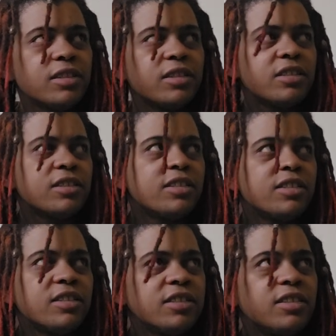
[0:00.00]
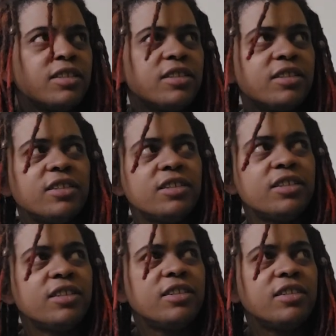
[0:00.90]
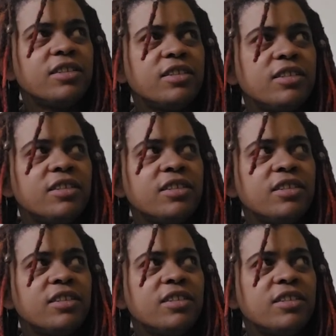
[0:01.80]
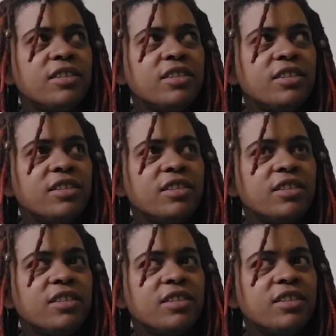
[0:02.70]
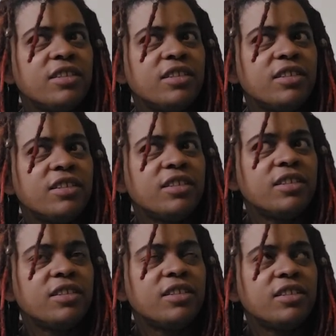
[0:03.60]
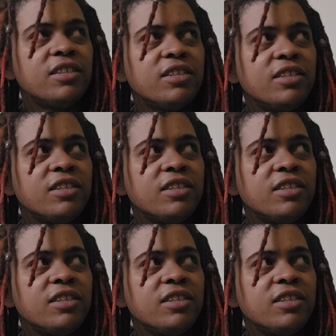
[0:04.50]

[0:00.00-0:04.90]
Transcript: (no one is talking)